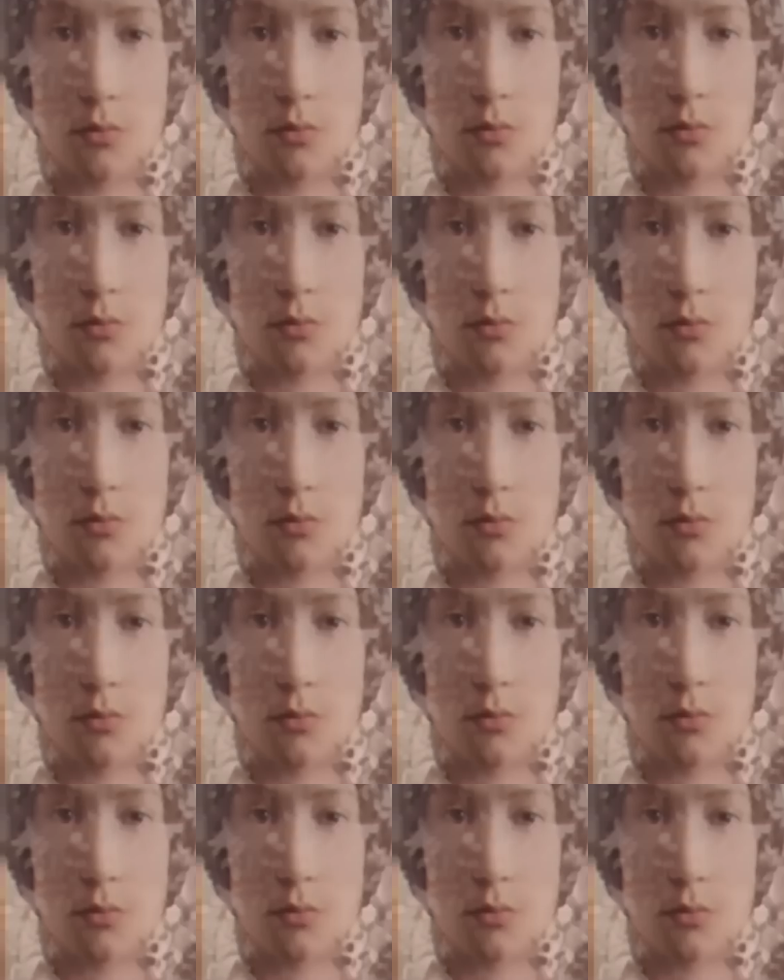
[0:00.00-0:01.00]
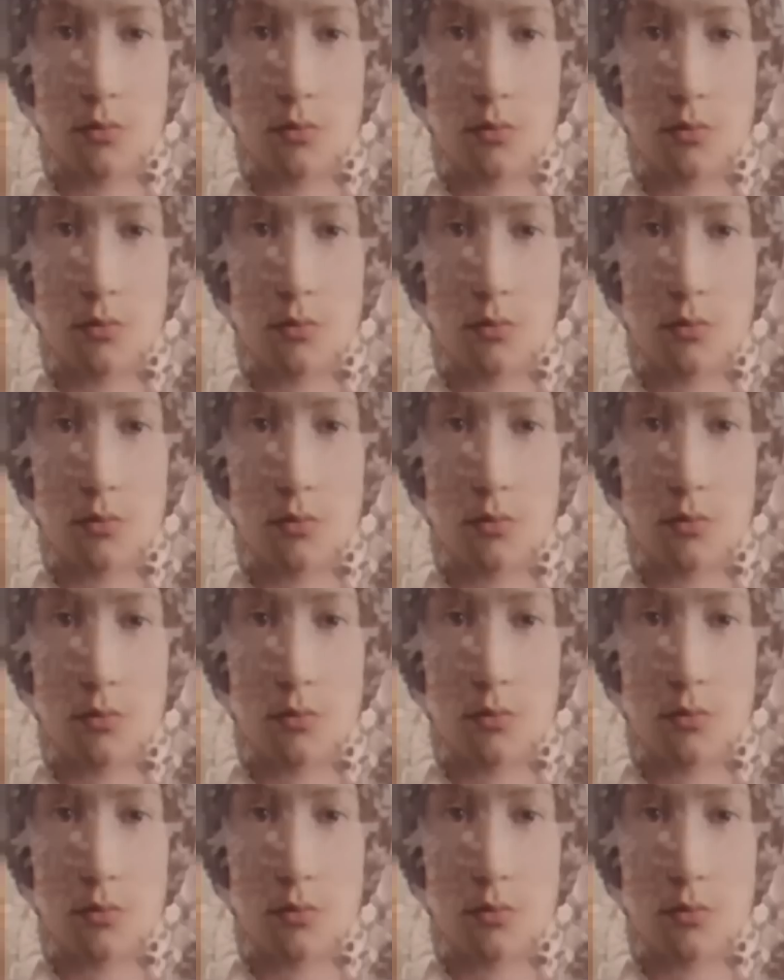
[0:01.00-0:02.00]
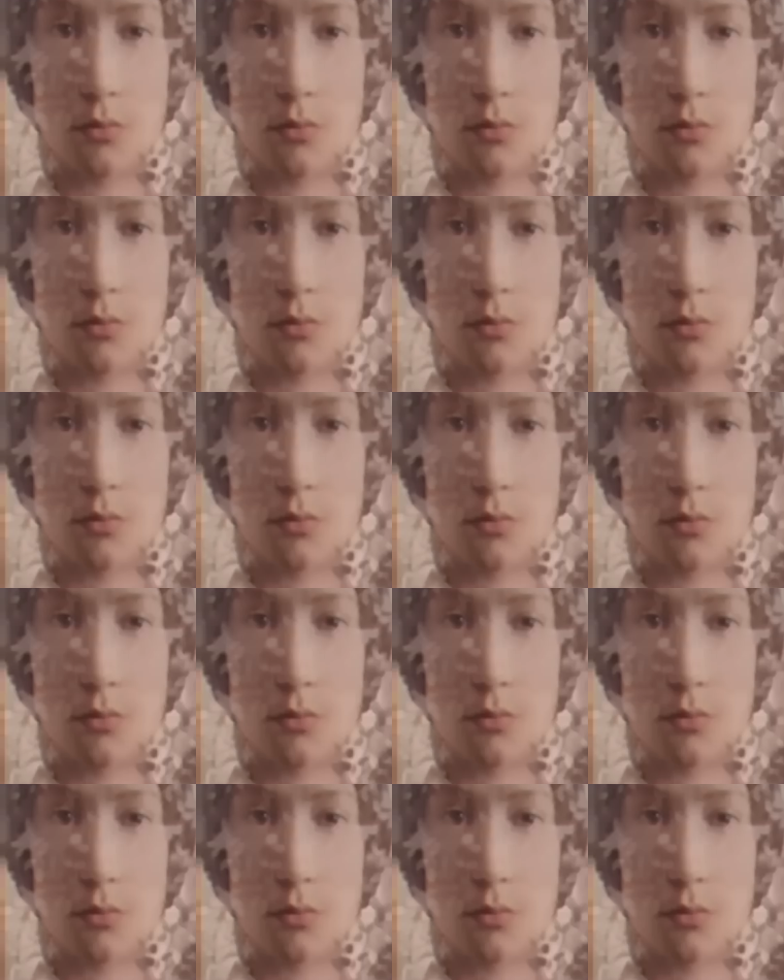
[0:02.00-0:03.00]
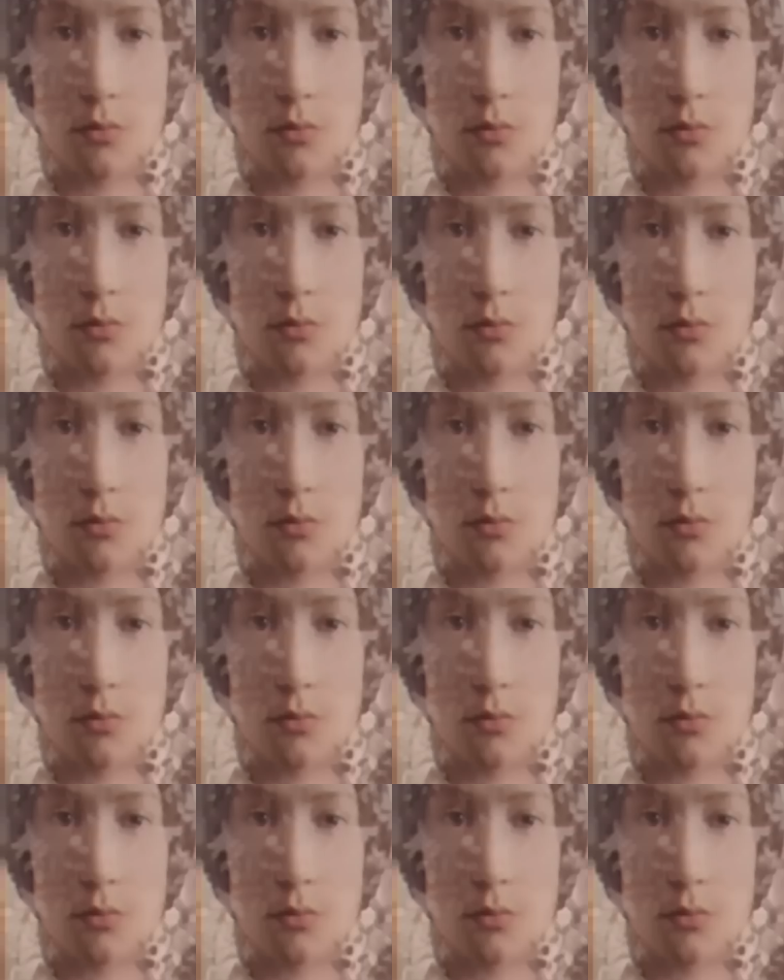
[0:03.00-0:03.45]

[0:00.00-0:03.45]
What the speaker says: (silent)